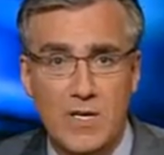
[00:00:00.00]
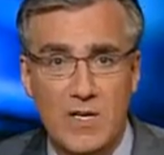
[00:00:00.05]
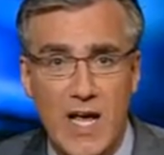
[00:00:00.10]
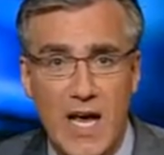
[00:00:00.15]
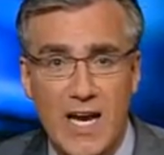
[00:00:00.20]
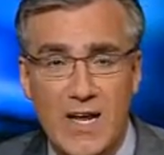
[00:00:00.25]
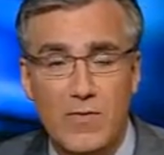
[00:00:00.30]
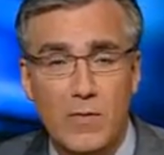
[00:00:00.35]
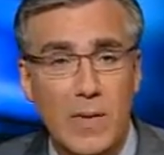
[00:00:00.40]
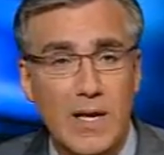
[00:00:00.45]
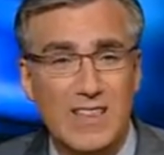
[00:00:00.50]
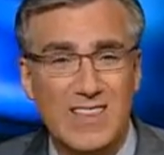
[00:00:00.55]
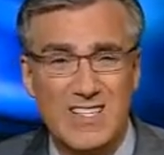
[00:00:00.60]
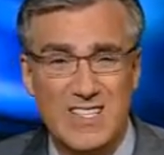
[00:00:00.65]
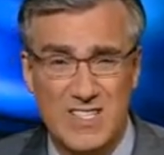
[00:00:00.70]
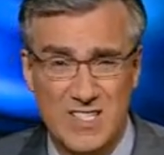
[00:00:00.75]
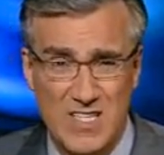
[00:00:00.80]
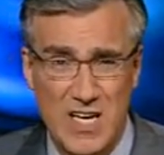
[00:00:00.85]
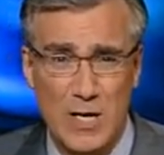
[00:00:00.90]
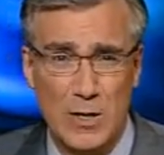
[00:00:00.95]
did not even make the
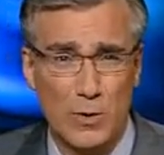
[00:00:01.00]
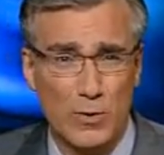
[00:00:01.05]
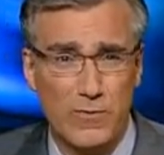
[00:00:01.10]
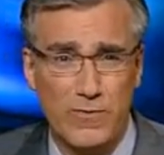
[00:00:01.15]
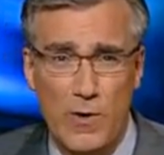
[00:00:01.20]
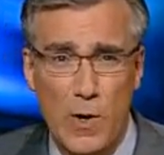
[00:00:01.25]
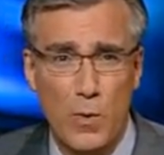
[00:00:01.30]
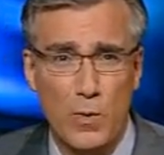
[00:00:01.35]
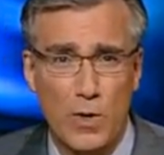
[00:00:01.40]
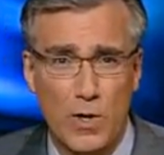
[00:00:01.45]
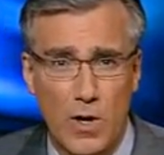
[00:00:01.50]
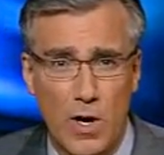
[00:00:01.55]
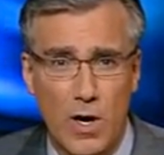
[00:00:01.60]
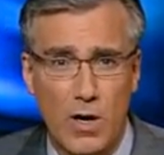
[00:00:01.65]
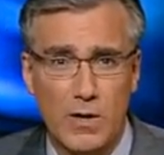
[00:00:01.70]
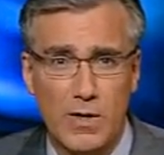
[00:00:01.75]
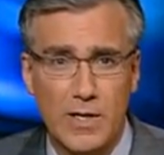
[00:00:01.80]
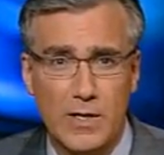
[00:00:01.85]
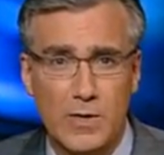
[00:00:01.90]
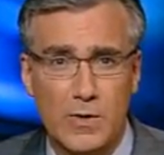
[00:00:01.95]
single phone
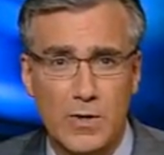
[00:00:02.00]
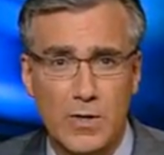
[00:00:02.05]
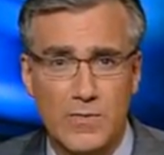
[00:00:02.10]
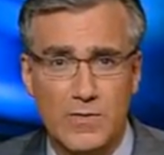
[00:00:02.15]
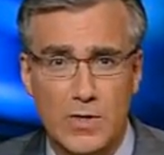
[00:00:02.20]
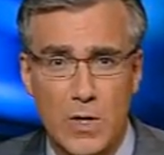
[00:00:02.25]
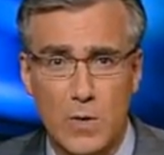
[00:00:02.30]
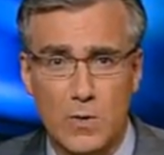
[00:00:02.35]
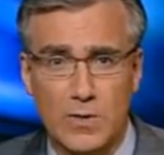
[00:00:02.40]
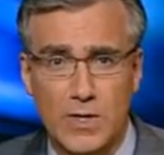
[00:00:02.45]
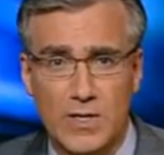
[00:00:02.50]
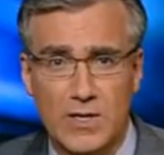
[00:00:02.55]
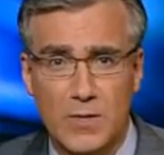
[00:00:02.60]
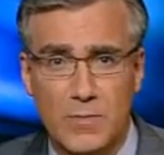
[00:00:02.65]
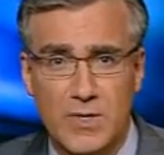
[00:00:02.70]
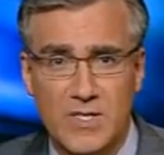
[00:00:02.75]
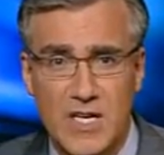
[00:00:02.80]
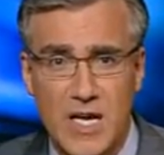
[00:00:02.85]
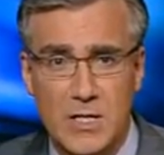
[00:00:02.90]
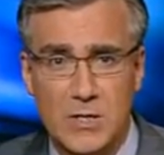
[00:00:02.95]
call that could have told it the
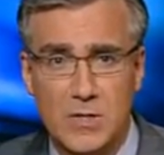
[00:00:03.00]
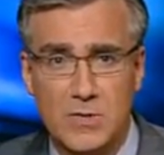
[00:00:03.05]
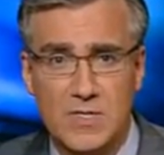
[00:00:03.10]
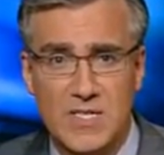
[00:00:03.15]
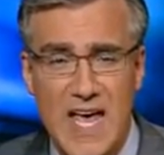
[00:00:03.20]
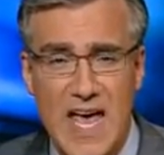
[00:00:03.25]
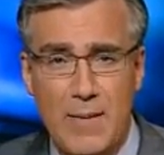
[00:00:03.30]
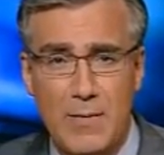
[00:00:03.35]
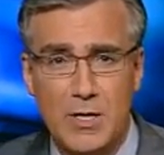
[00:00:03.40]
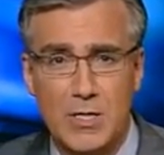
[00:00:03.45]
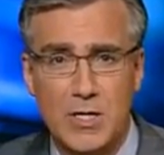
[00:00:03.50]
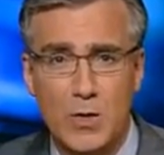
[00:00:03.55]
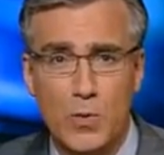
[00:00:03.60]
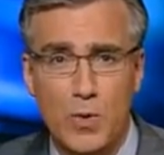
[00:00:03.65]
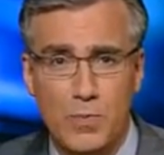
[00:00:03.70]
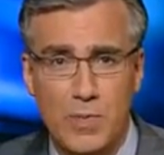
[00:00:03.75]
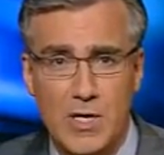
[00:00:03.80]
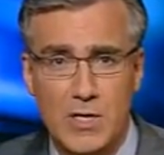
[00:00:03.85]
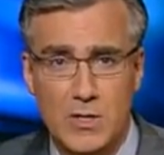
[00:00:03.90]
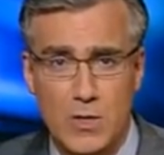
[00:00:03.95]
potential damage it
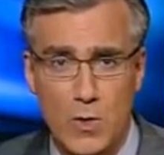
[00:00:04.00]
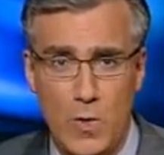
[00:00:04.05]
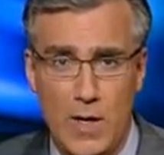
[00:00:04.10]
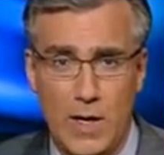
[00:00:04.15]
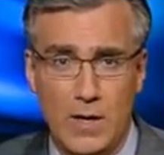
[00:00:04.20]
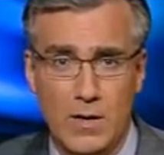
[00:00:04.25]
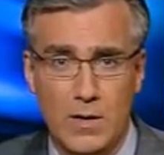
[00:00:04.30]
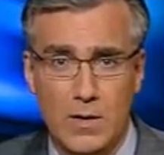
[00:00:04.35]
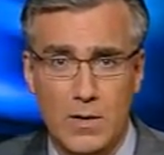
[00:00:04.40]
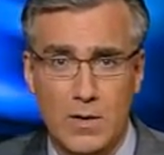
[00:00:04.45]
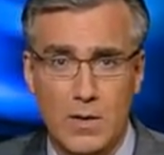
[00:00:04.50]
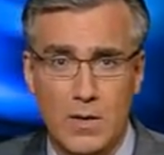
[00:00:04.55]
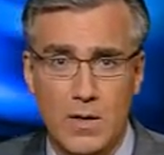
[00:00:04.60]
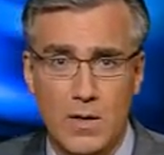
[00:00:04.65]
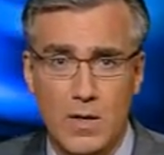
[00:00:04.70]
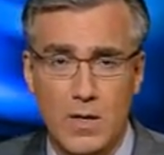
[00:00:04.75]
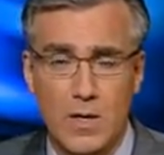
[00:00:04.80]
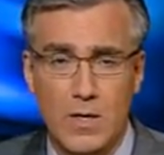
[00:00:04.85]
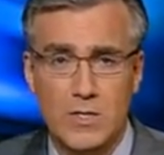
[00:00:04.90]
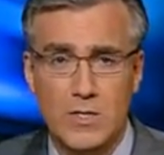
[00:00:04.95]
would be doing.
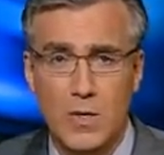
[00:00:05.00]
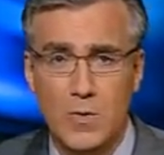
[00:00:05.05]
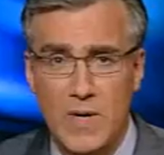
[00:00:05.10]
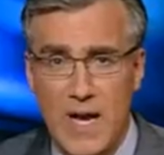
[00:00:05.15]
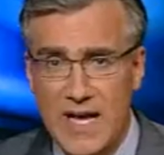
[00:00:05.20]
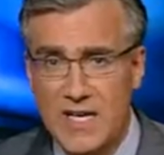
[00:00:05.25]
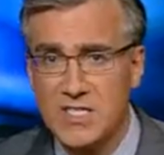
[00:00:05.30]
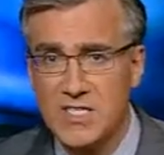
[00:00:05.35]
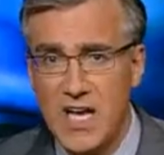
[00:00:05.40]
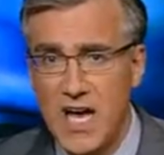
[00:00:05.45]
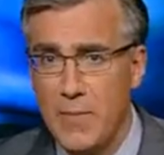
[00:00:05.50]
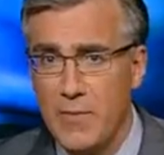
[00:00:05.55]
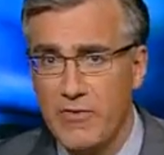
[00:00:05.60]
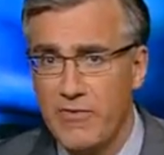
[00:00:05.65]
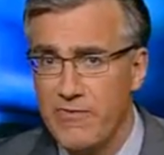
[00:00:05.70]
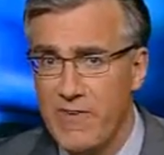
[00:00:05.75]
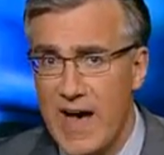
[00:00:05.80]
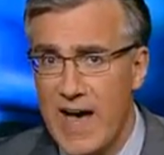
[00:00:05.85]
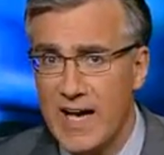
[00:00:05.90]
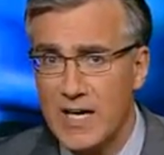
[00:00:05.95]
So next time a
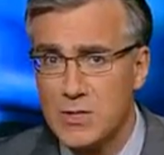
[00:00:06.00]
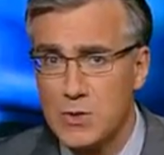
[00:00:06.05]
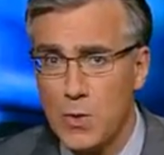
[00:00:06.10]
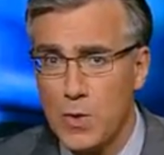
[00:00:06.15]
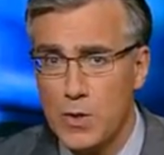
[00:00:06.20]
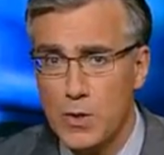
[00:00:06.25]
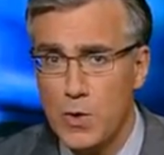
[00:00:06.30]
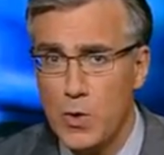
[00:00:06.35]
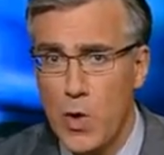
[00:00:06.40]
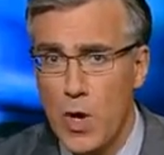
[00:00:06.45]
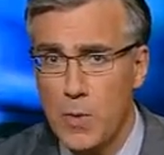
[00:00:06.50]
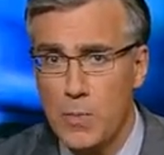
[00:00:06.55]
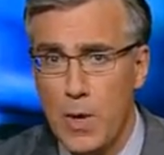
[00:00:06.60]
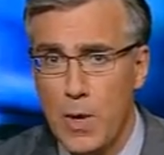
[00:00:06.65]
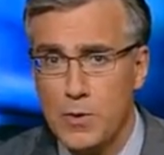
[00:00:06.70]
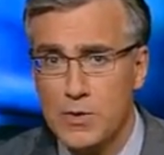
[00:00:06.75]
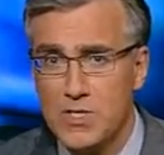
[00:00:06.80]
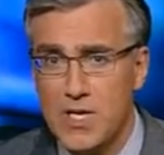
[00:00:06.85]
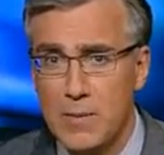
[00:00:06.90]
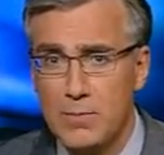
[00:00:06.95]
Fox or a New York
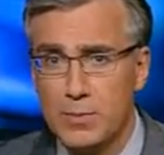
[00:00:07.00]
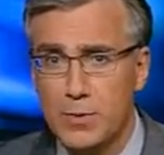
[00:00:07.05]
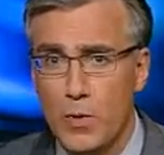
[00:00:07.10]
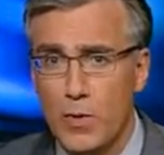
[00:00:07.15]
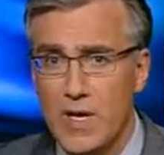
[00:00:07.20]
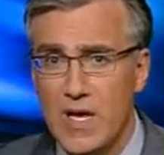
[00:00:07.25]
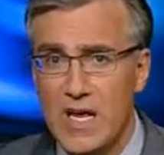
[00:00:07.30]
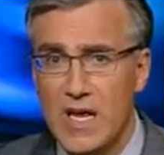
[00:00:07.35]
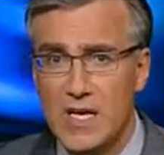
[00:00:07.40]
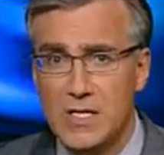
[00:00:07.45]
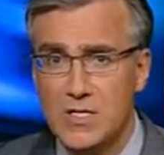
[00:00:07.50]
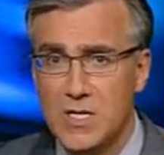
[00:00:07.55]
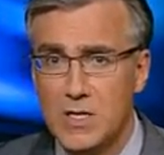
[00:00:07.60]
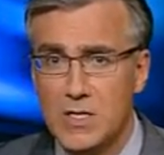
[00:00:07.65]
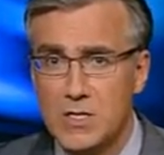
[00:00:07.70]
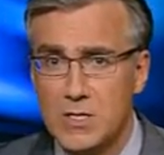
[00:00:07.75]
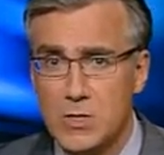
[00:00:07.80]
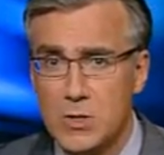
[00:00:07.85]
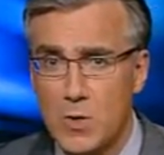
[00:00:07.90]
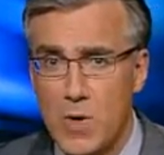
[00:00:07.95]
Post employee is in
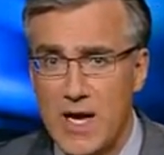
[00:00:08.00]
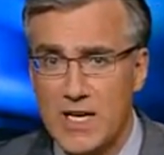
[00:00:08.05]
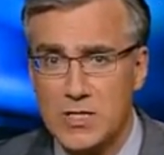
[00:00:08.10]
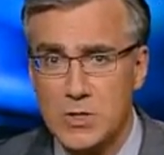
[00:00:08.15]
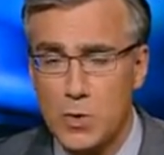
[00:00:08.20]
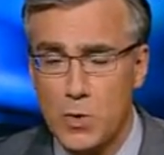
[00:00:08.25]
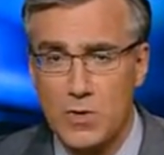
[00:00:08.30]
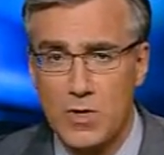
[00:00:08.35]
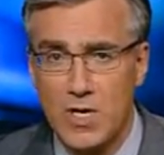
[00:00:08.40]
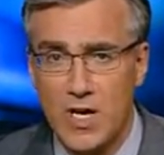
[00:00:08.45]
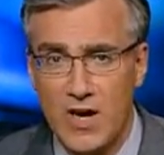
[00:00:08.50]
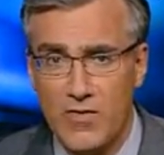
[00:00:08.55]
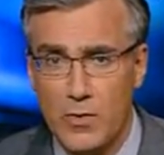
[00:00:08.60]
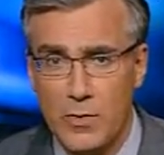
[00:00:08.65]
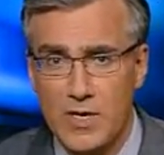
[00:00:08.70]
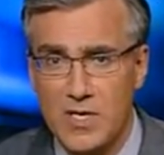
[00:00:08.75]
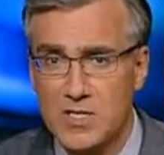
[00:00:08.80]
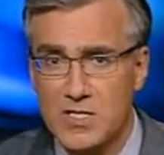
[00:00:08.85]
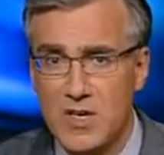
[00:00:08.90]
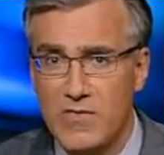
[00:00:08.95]
distress or the
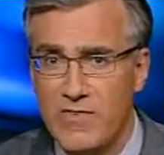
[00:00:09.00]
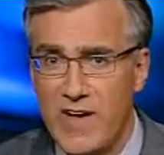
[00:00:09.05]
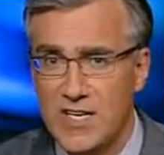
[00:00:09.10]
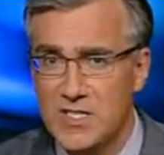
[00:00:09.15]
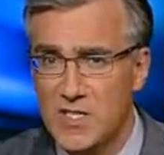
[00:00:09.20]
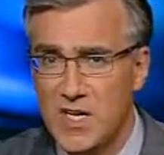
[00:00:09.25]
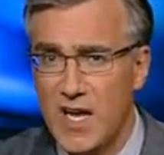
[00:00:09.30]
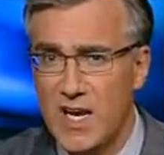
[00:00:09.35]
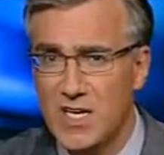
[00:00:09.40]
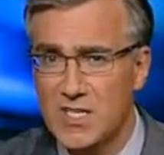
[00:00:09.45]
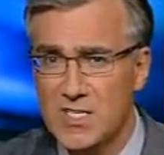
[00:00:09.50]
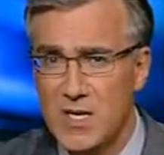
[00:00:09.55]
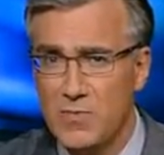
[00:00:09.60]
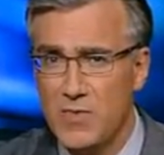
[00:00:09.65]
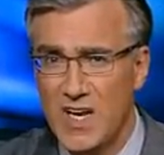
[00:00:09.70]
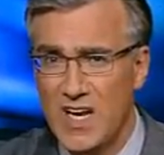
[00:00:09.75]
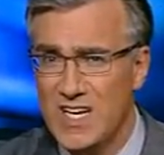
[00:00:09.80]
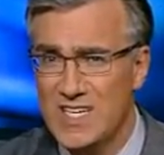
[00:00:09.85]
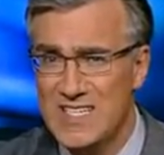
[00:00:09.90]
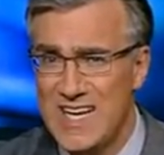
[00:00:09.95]
government is investigating
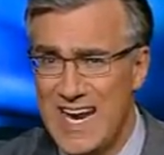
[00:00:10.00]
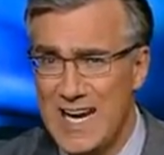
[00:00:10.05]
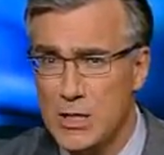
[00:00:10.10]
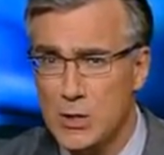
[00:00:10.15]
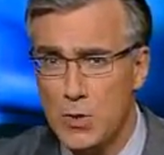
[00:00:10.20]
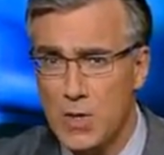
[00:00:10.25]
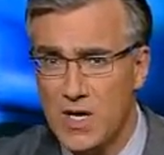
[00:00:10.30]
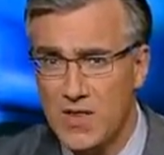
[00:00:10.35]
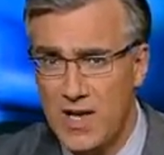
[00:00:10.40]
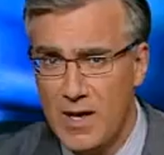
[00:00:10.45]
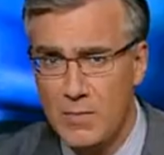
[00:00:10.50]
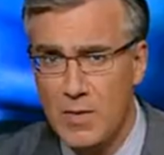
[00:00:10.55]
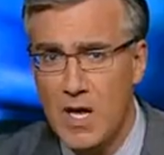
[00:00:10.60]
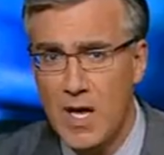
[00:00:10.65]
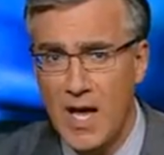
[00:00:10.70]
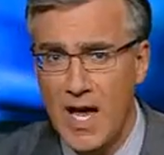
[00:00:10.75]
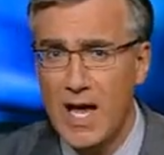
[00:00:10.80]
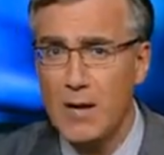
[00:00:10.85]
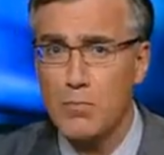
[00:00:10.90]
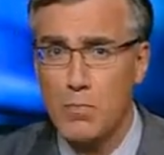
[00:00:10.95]
something endangering them
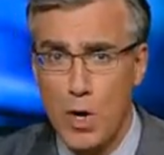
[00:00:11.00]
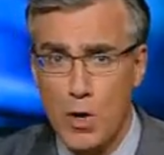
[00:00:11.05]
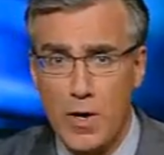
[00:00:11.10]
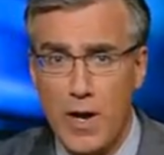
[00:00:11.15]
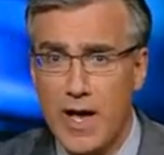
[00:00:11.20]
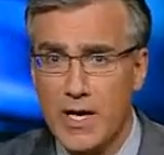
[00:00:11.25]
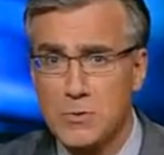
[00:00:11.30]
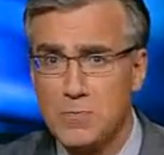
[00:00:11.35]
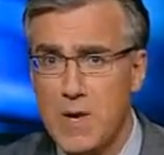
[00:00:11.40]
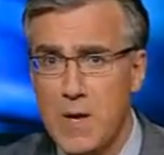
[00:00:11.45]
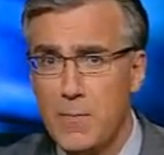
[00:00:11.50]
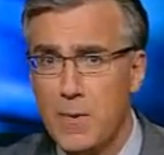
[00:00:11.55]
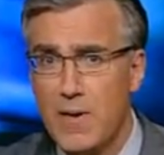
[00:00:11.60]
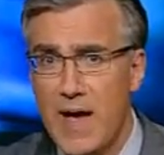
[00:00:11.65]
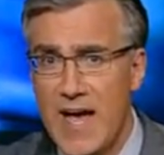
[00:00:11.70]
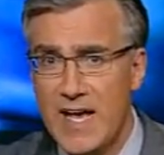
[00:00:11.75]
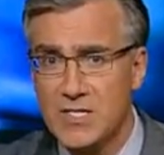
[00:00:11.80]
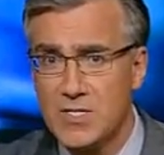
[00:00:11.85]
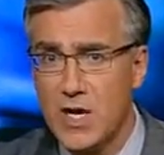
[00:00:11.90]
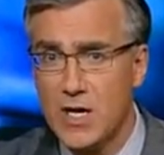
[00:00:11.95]
and Murdoch's people
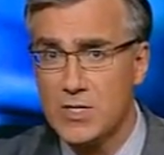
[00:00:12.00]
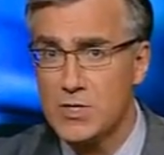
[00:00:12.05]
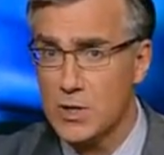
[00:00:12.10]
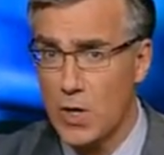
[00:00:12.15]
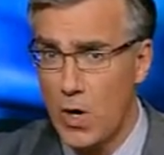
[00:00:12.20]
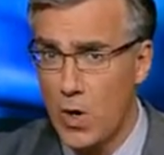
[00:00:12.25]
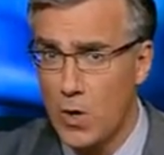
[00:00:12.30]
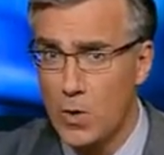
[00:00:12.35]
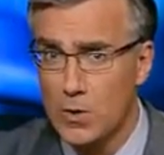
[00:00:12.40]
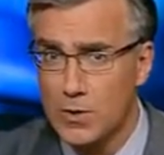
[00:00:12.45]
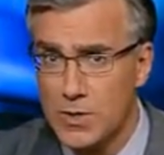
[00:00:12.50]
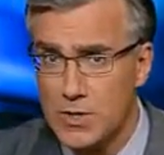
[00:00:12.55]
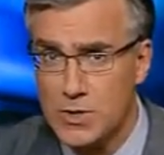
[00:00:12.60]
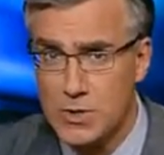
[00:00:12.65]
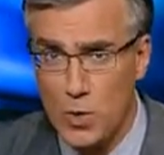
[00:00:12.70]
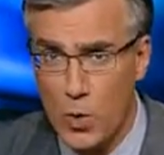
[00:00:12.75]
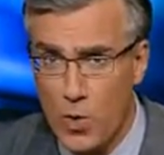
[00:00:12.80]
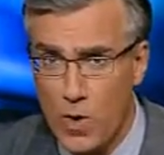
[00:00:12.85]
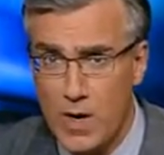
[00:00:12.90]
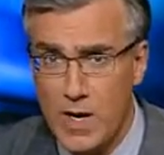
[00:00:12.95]
ask us to hold a
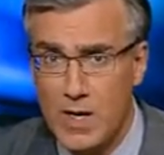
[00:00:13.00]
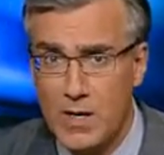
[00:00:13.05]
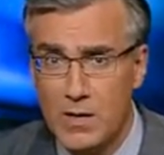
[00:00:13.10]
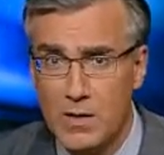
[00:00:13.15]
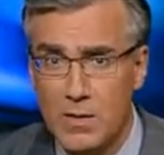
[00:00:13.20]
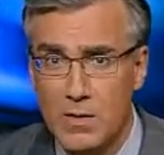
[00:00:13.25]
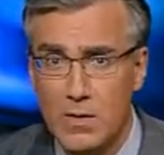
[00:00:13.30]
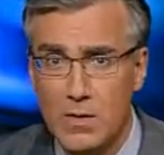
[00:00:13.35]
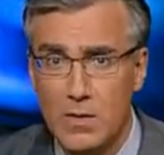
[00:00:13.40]
story,